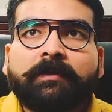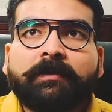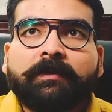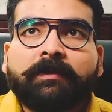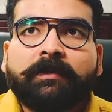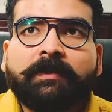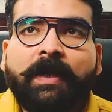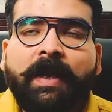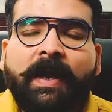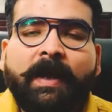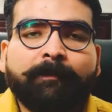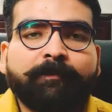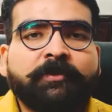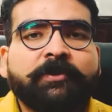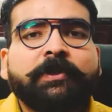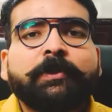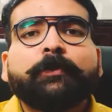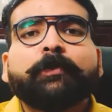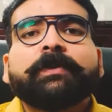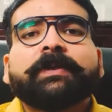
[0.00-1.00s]
the
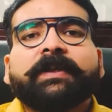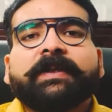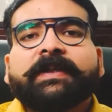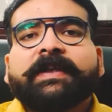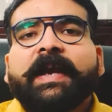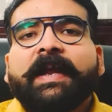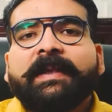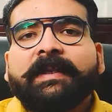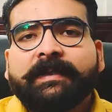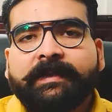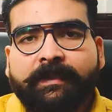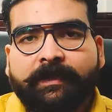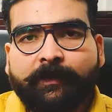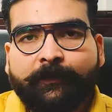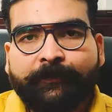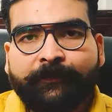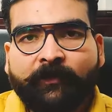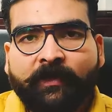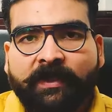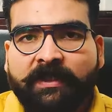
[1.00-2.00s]
absolute
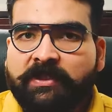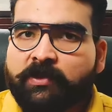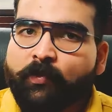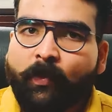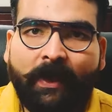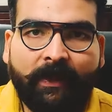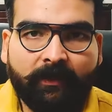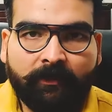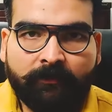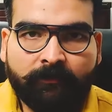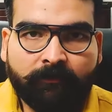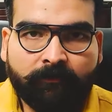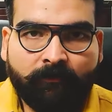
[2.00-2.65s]
reality is one,